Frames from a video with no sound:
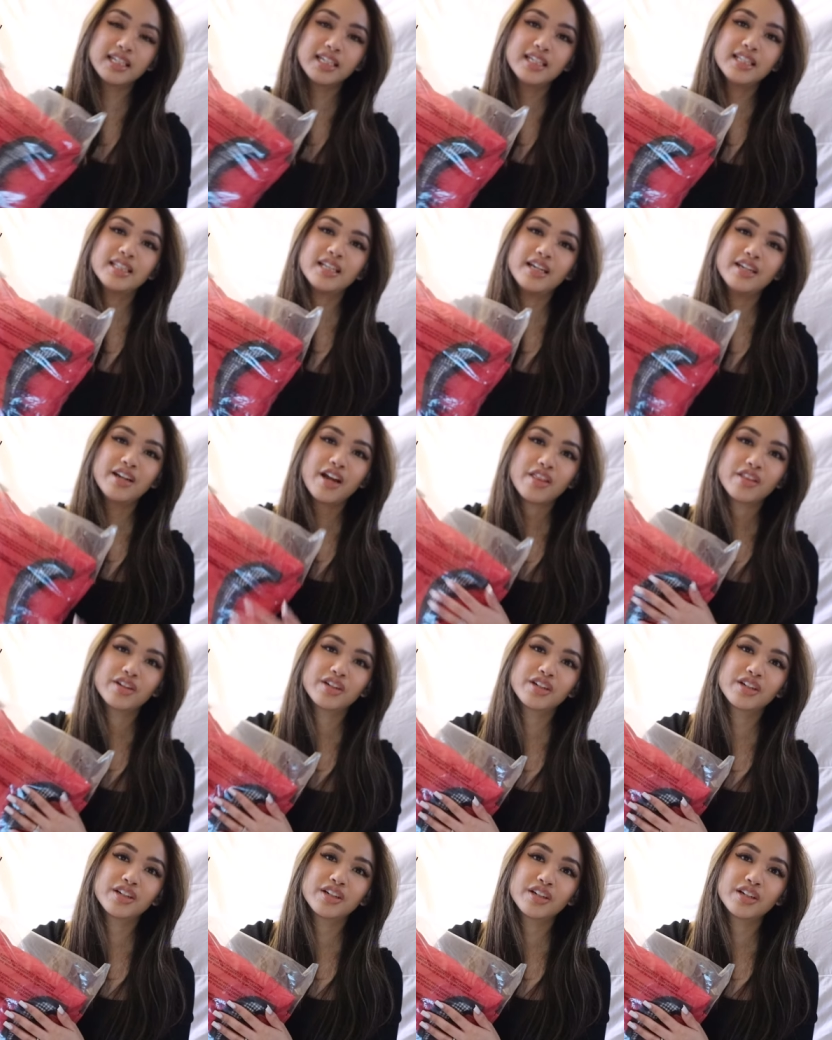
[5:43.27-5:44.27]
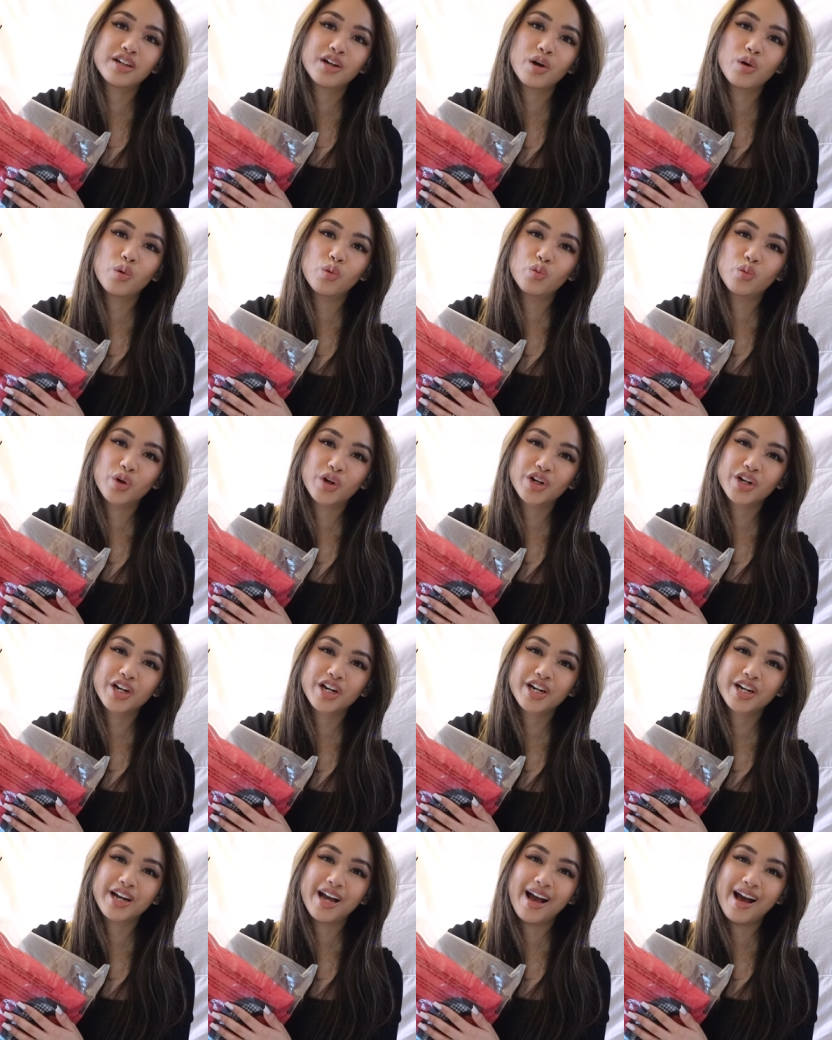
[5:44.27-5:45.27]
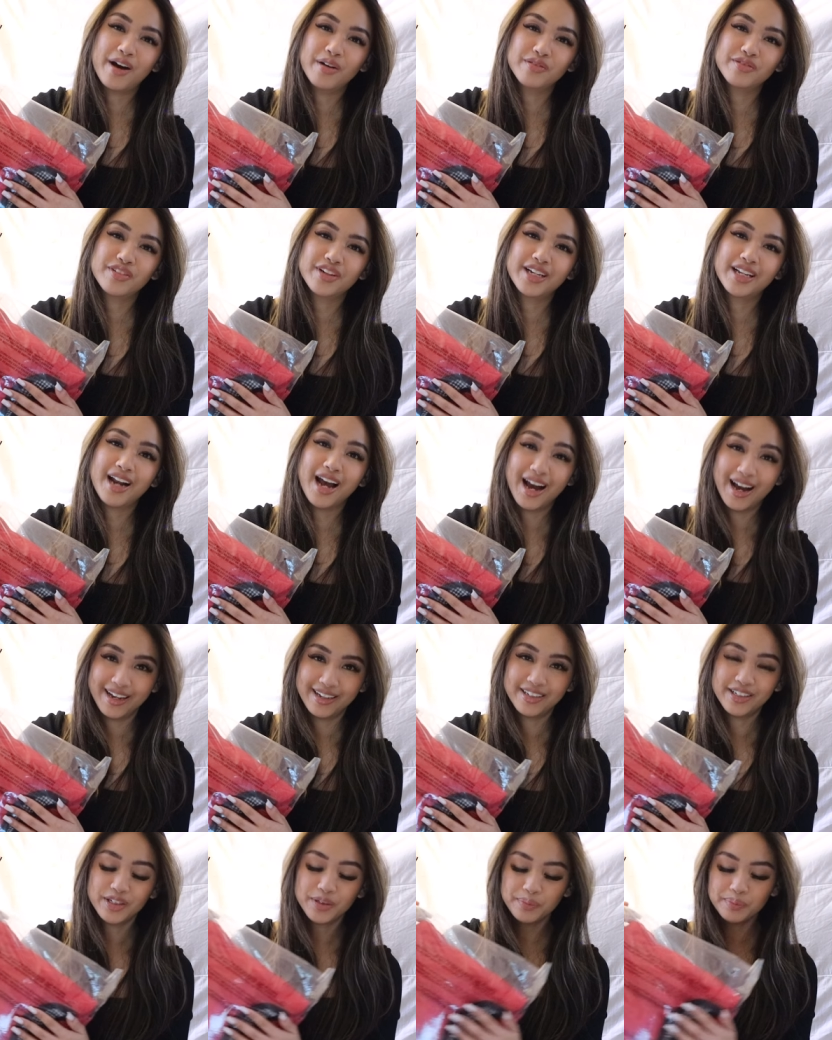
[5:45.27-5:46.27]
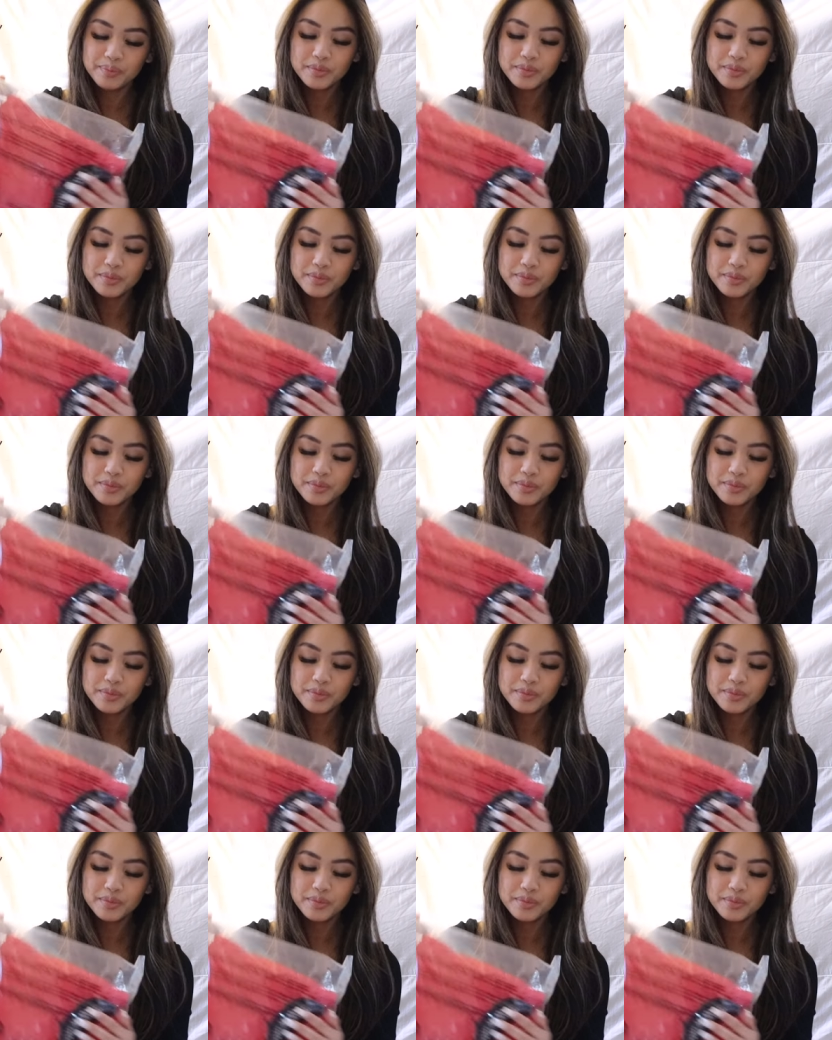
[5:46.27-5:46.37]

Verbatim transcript: is another work outfit item.